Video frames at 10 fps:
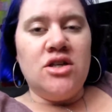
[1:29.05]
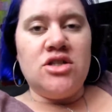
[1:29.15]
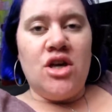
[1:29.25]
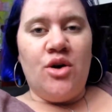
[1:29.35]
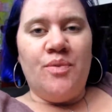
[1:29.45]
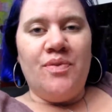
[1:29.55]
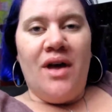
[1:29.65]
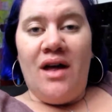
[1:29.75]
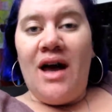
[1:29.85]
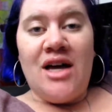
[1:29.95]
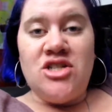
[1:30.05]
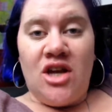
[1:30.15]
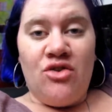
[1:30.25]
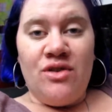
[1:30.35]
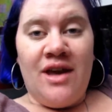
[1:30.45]
So I
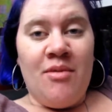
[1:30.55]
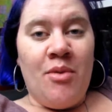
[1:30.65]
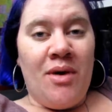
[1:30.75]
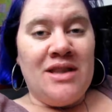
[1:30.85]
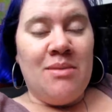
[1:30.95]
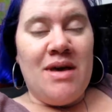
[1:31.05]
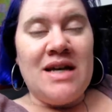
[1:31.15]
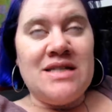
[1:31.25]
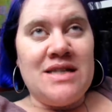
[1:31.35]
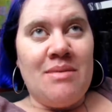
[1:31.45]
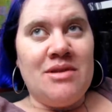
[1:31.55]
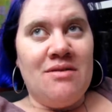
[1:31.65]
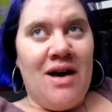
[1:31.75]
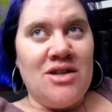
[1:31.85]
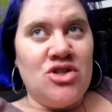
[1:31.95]
generally have been wearing them, except
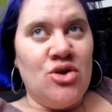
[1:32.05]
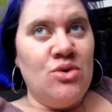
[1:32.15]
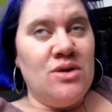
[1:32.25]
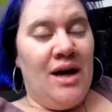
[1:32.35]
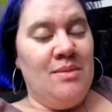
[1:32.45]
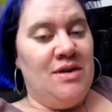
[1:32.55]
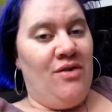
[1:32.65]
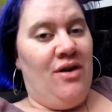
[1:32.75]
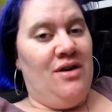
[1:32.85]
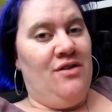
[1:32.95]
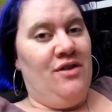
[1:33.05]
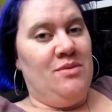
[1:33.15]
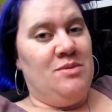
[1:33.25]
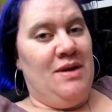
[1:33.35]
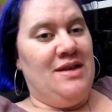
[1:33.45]
the last two times I've gone to
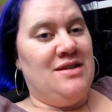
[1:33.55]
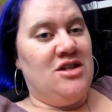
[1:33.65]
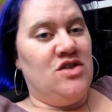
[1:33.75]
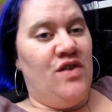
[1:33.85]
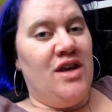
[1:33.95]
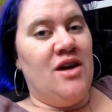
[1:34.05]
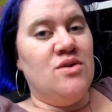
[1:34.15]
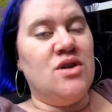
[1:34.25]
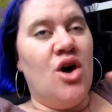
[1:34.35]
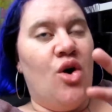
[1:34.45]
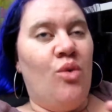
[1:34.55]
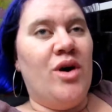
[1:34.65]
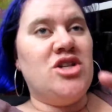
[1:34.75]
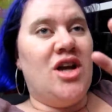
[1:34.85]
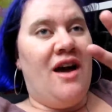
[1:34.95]
film Speedy Stitches videos,
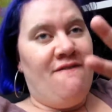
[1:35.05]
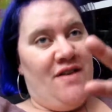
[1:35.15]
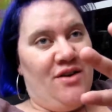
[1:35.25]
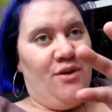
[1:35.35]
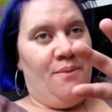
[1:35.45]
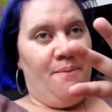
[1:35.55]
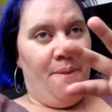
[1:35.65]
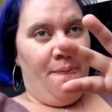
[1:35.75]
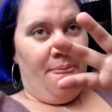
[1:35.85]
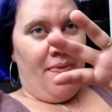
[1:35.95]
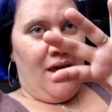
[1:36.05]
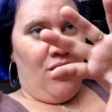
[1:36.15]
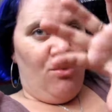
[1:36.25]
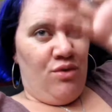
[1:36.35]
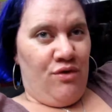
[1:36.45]
which I film
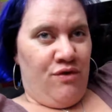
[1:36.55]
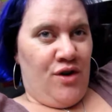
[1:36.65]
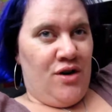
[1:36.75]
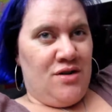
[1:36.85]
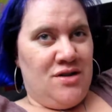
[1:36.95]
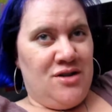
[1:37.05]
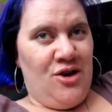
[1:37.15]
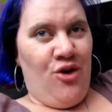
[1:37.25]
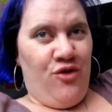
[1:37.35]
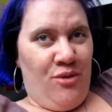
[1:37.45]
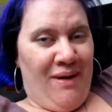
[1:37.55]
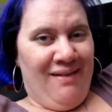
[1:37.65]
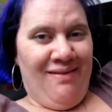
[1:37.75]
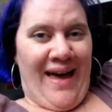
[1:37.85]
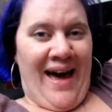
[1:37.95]
reversed over
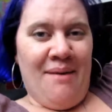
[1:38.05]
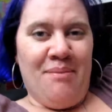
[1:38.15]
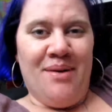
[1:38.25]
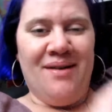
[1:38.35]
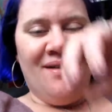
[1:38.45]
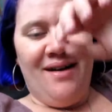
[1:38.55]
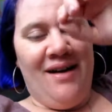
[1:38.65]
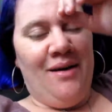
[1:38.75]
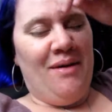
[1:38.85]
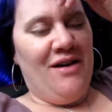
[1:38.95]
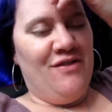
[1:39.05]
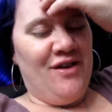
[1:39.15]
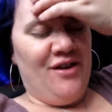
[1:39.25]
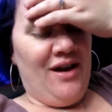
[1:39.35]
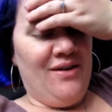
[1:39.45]
my lap. Um, I
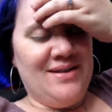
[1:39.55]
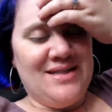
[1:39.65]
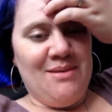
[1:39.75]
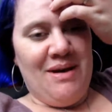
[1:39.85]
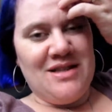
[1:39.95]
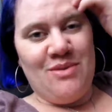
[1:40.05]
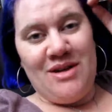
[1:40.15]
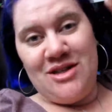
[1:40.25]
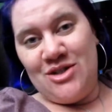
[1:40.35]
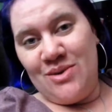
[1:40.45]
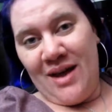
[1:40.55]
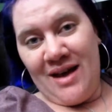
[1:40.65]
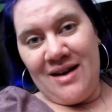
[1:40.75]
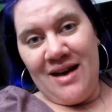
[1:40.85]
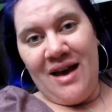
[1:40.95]
figured out is the best way to do
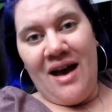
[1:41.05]
that.